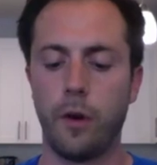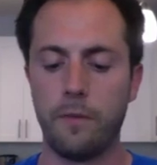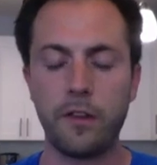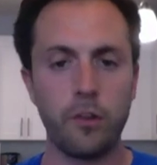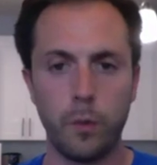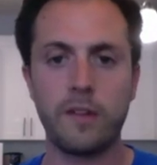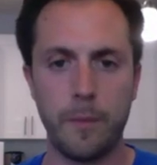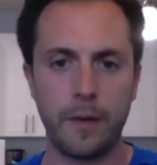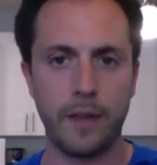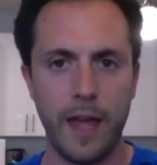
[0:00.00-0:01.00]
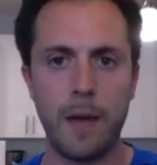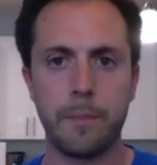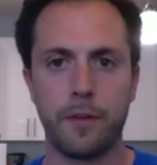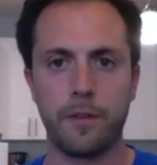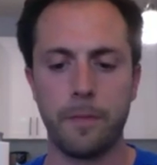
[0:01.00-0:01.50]
this is what typically
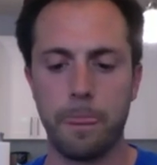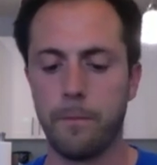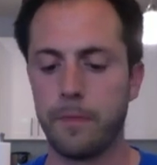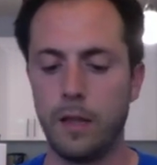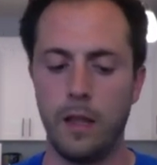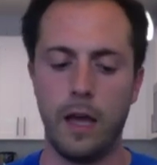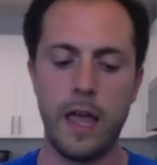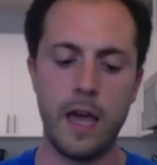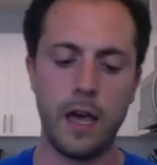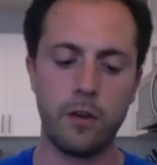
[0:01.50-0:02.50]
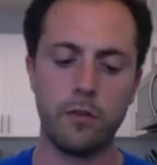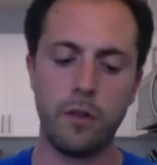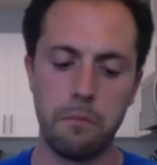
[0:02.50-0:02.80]
happens. And